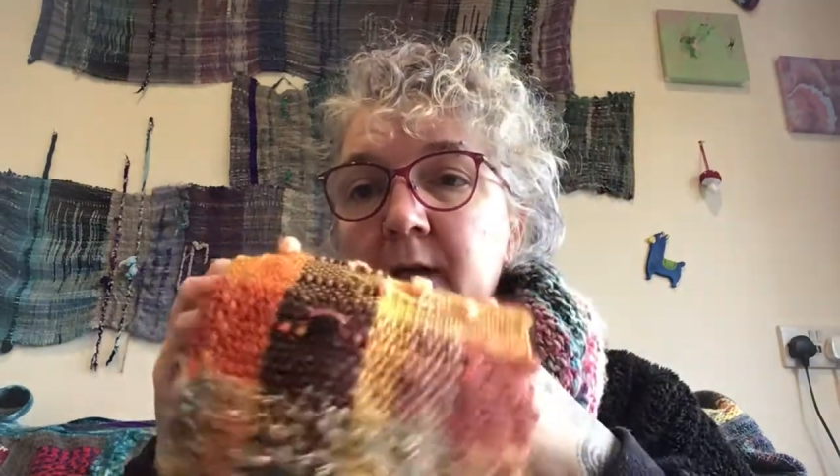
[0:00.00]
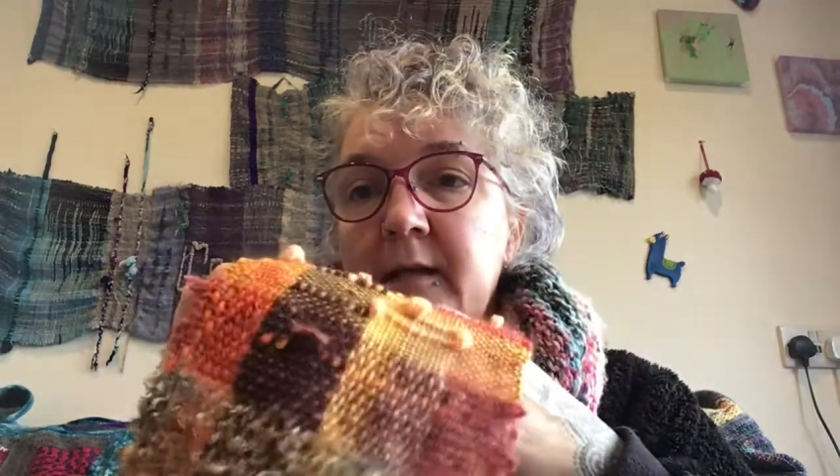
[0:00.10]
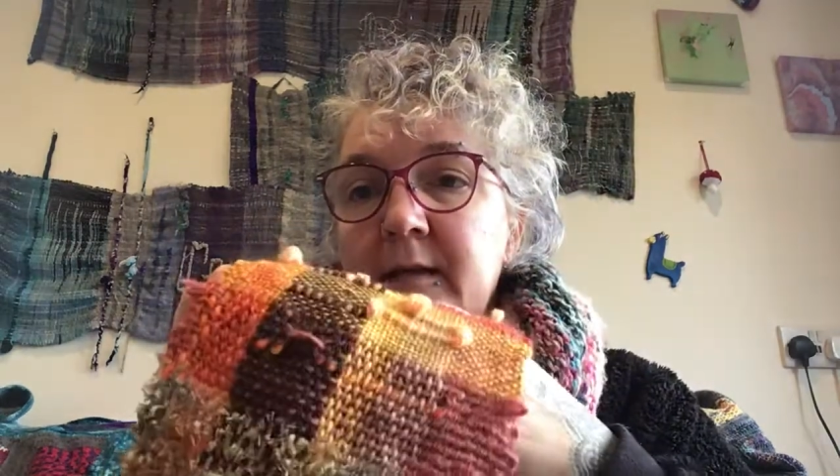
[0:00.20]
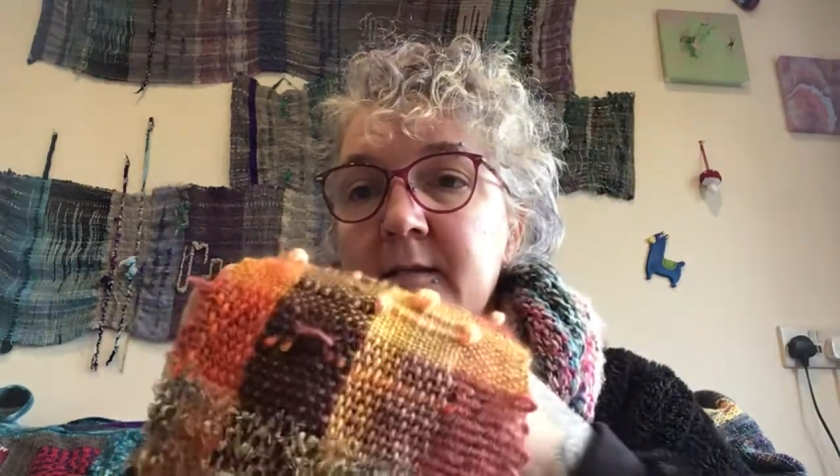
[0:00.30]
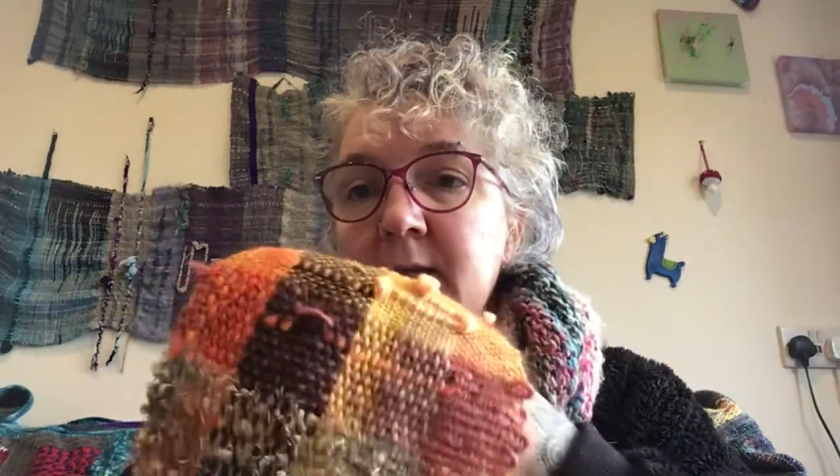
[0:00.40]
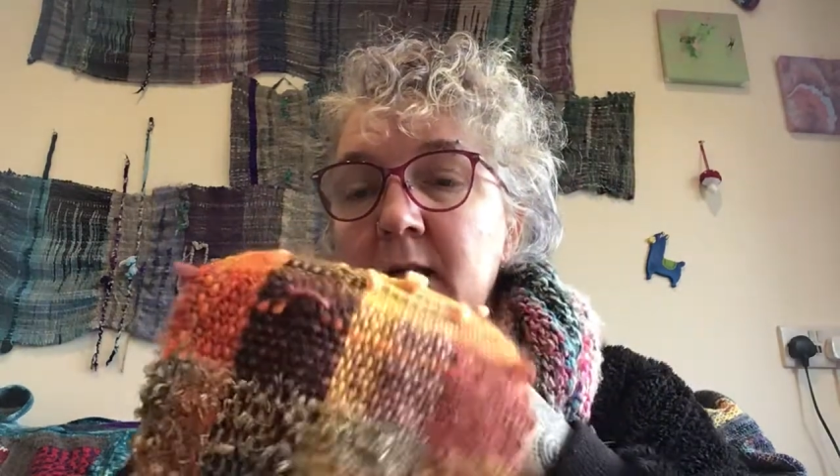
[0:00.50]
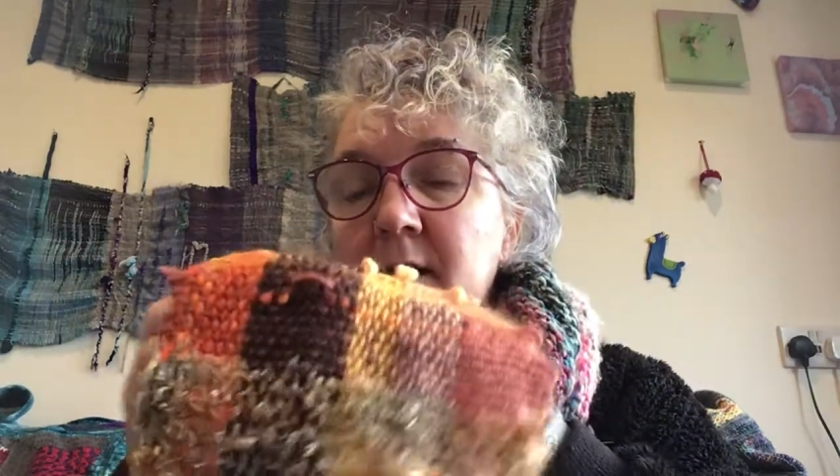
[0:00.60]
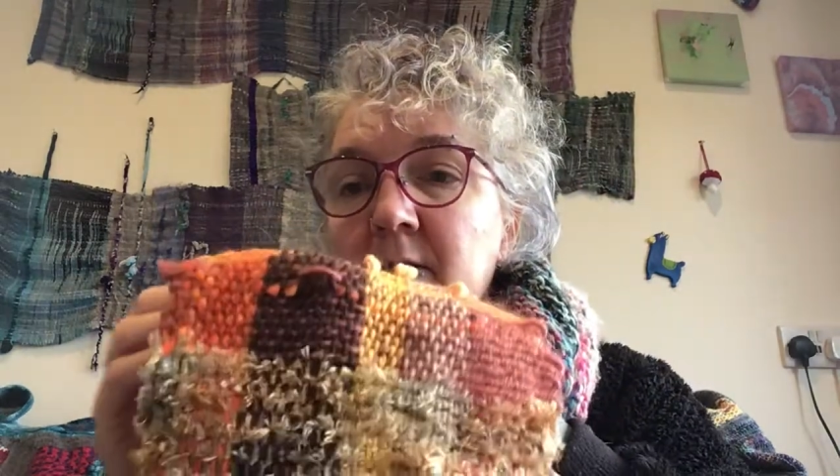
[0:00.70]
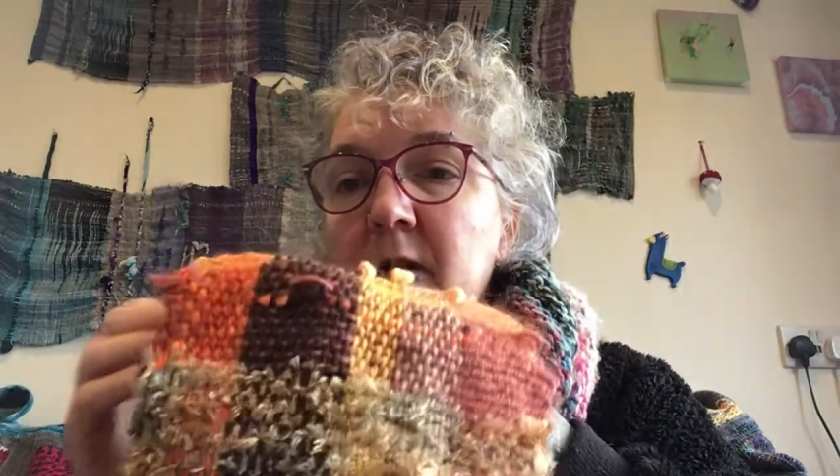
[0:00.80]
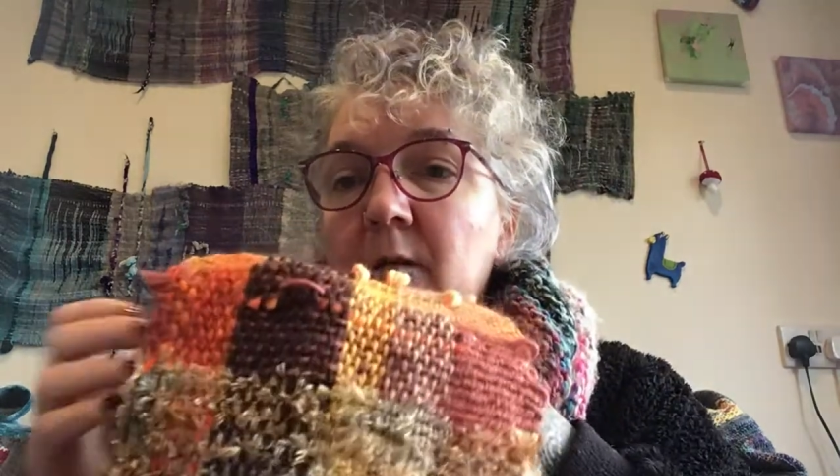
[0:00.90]
knit
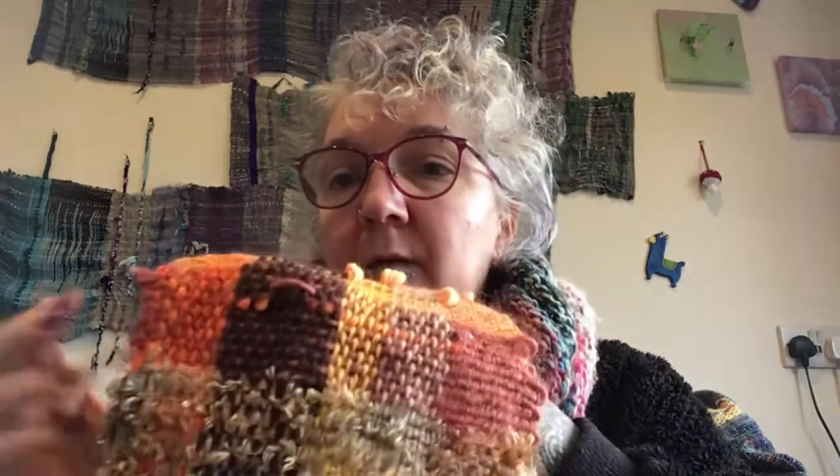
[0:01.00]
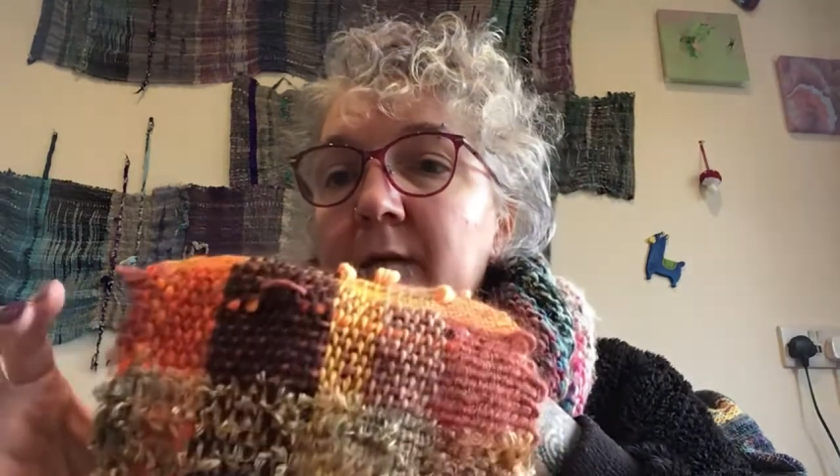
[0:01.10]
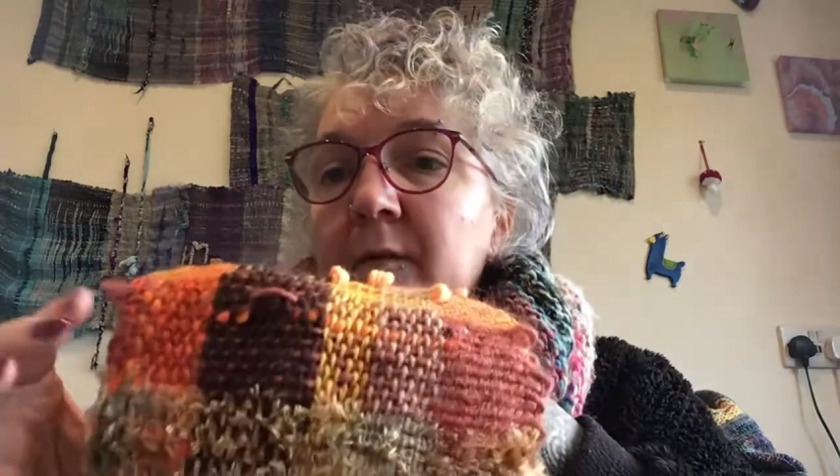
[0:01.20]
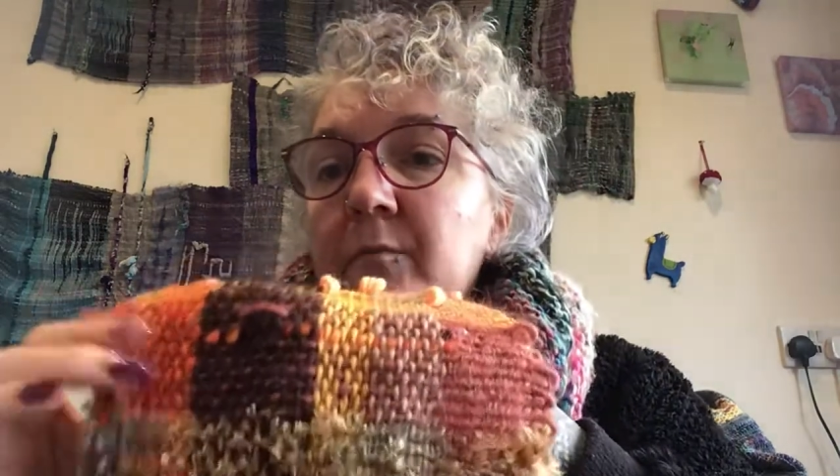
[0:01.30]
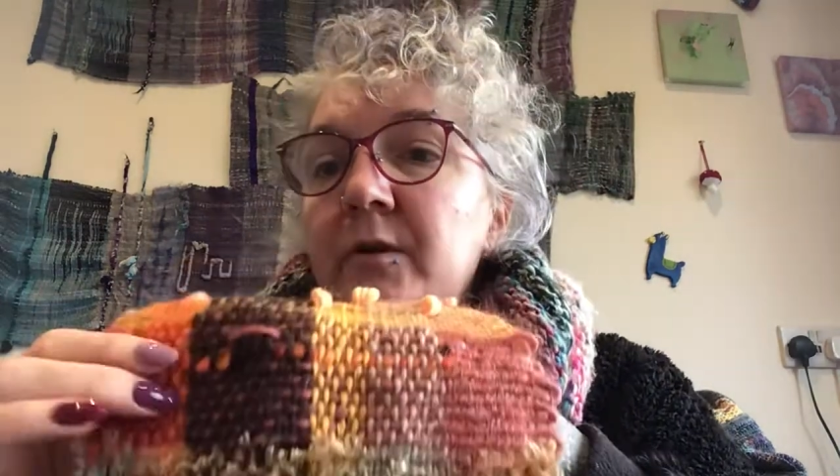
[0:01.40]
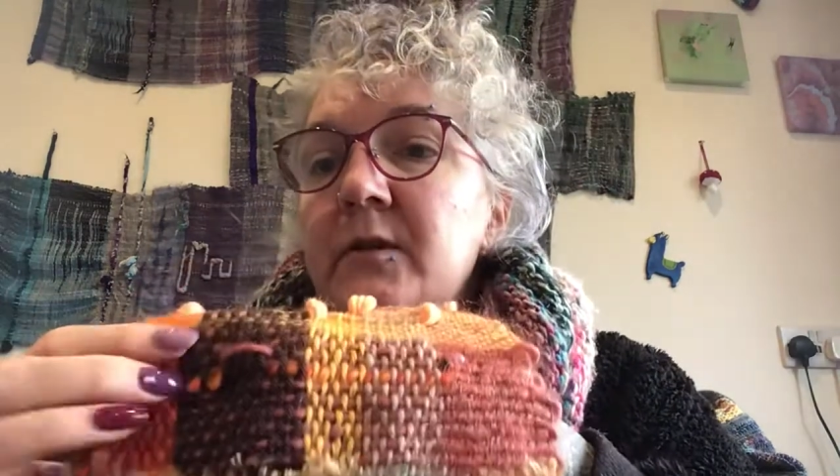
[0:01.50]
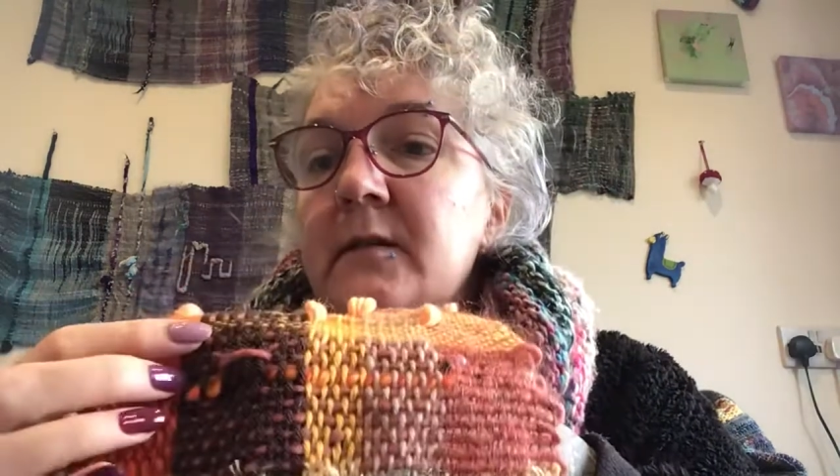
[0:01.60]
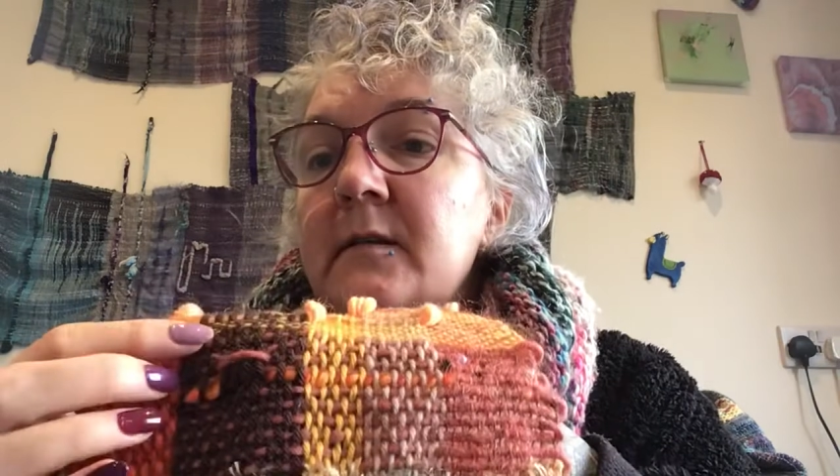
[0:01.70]
waving project.